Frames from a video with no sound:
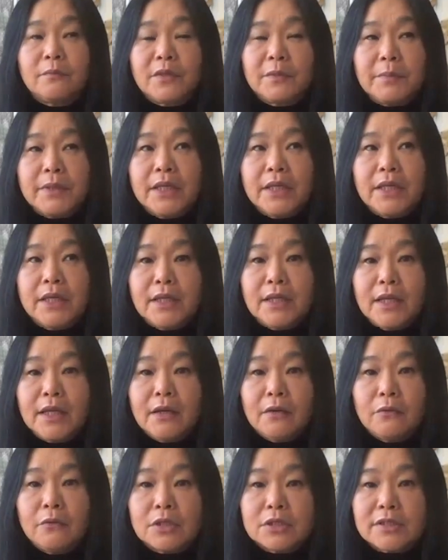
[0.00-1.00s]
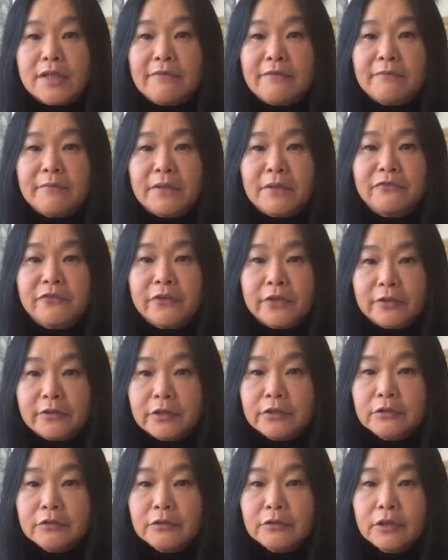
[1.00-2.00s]
from the beginning was
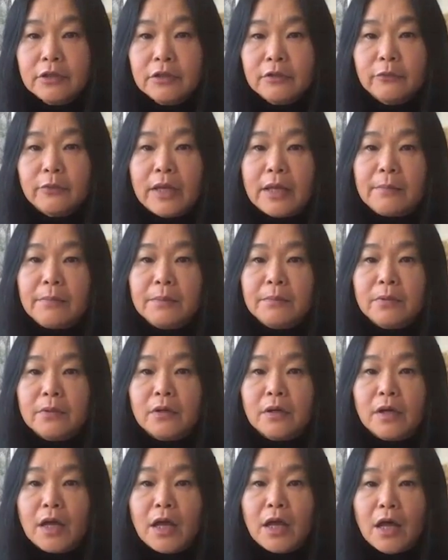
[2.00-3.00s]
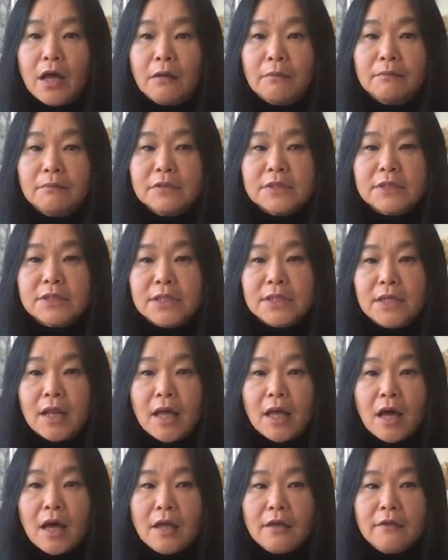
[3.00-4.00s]
atmospheric, where people come see
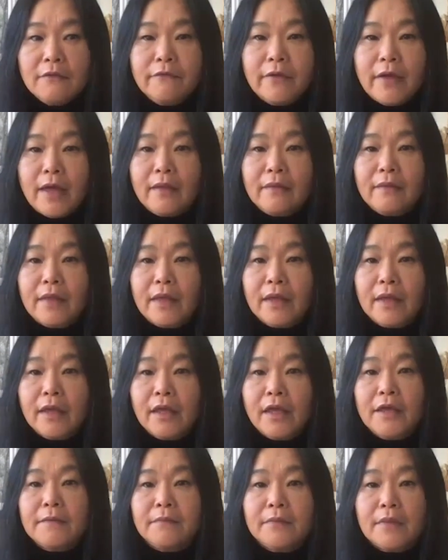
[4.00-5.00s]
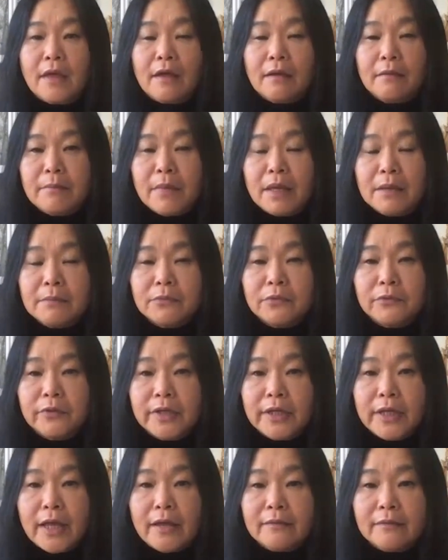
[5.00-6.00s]
live and they keep that
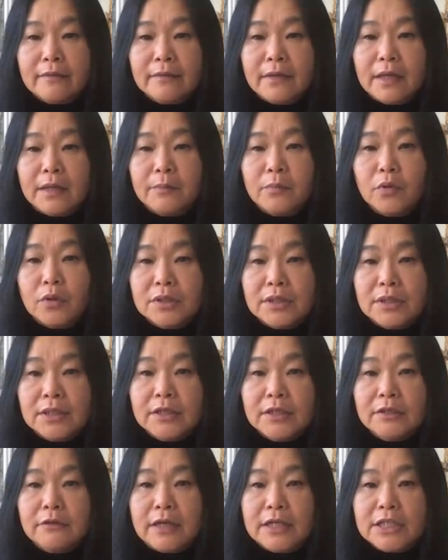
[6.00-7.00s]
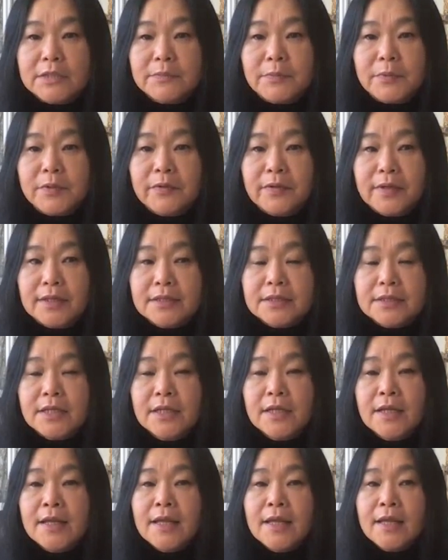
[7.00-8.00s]
memory and uh, bodily experience
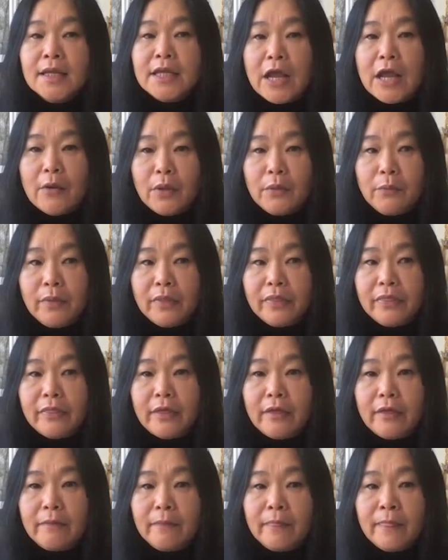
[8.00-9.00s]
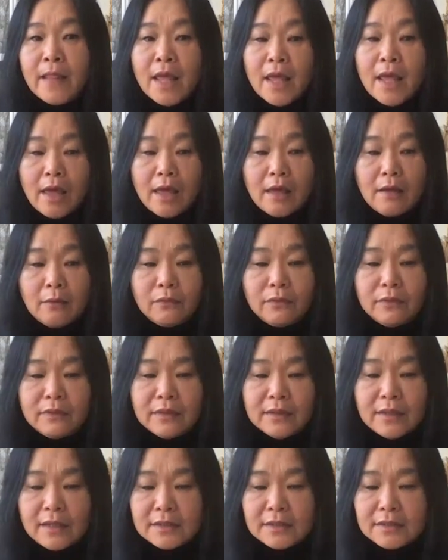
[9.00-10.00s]
carry with them,
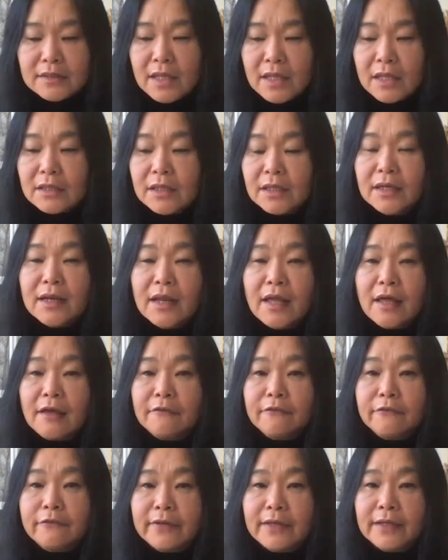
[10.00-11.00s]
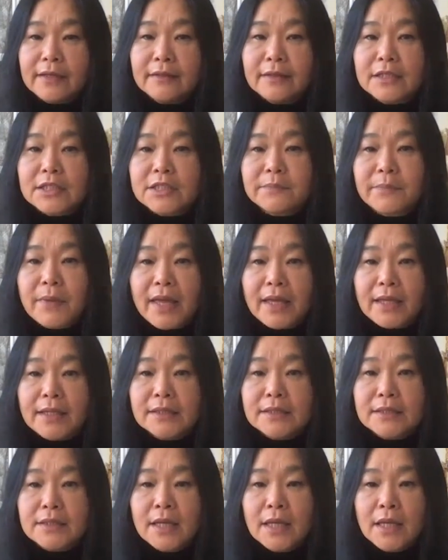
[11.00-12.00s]
and there's nothing left in the
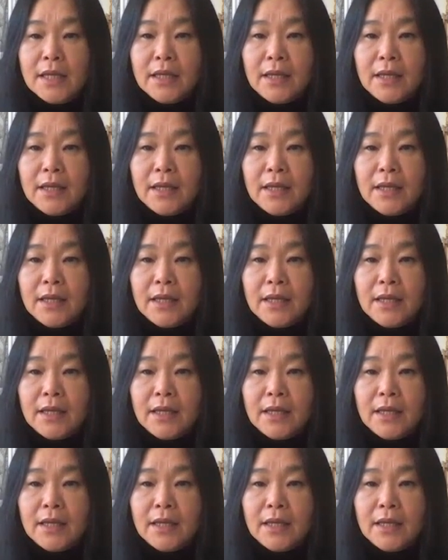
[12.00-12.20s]
space.